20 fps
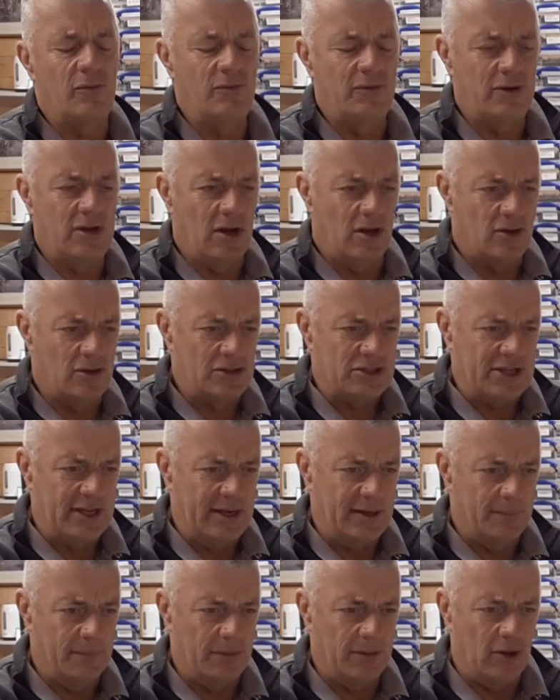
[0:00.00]

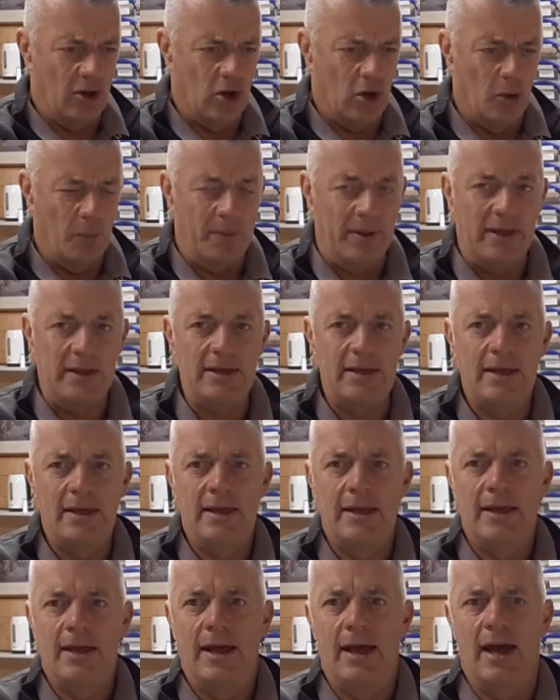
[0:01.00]
regarding the hobby,
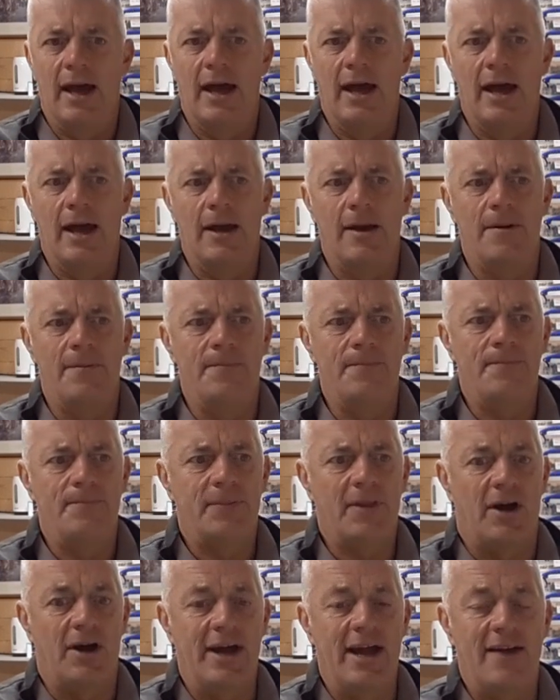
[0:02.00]

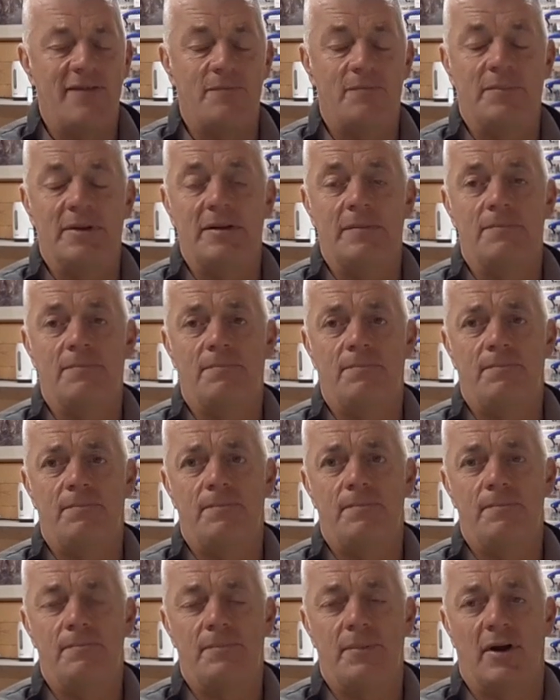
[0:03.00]
I haven't been
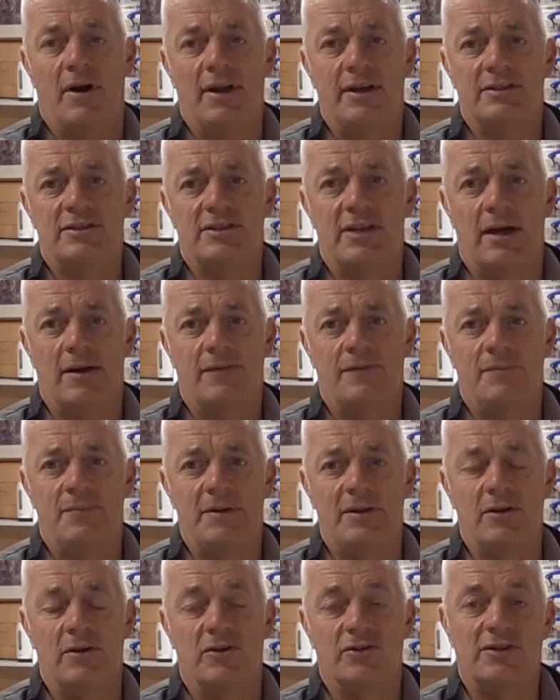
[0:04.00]
buying stuff
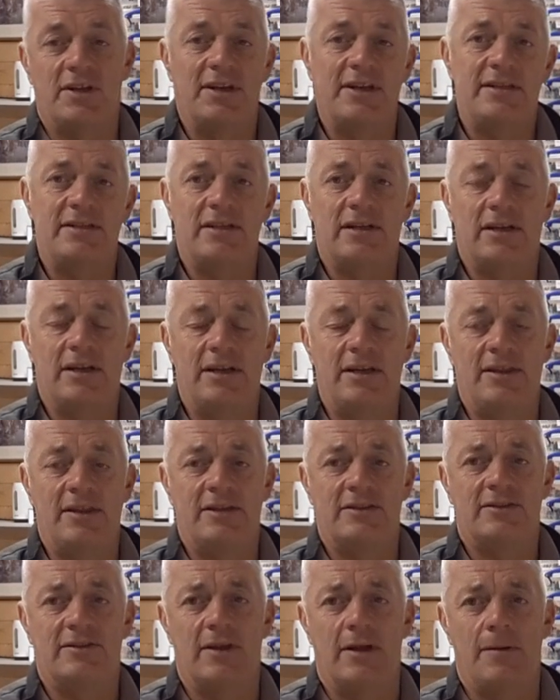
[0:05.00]
because I need to clear
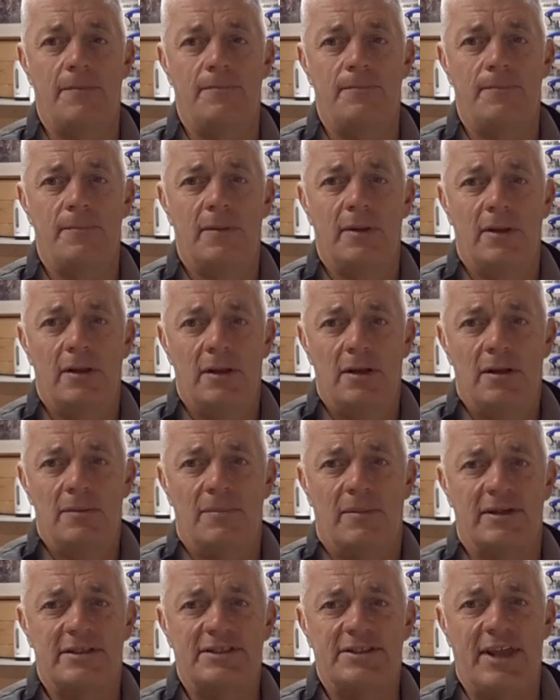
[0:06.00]
this
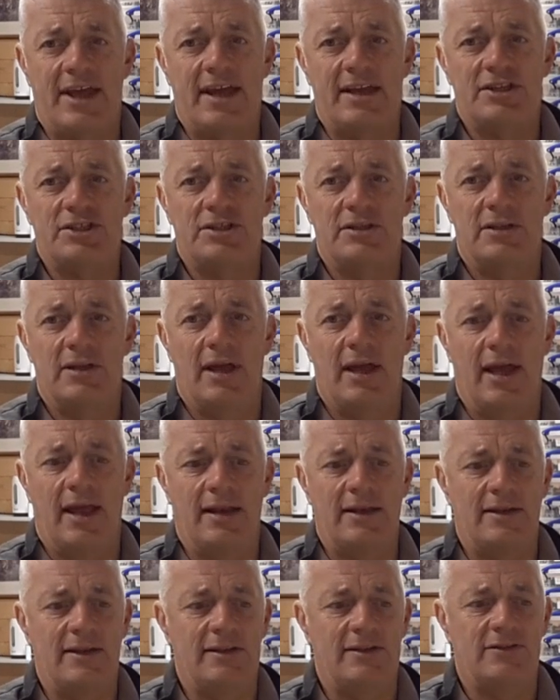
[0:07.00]
my stash,
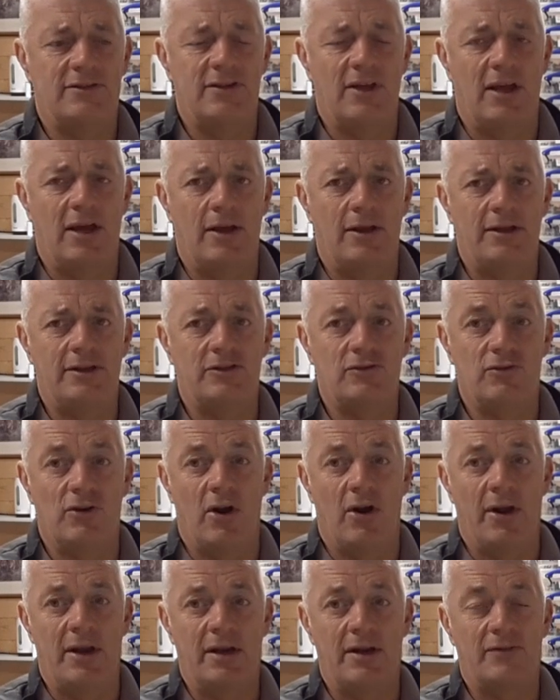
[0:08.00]
and it's
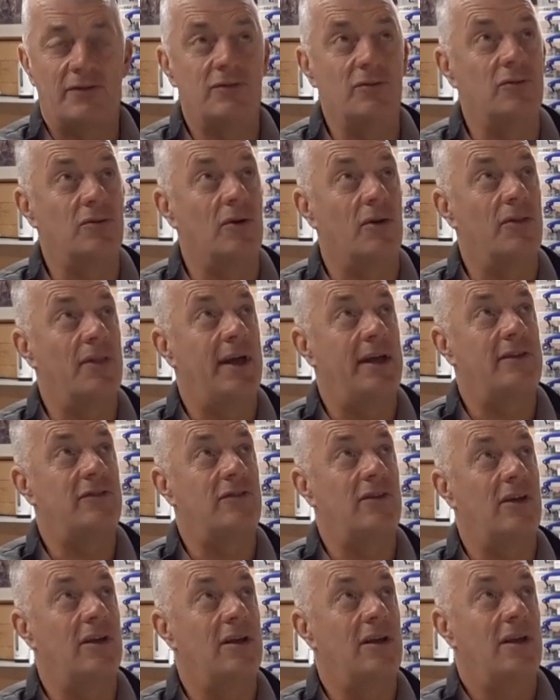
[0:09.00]
growing. I've still got
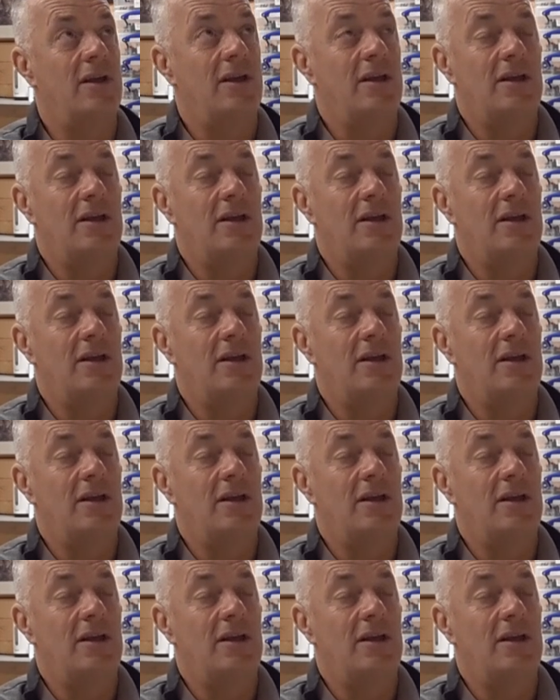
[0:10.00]
that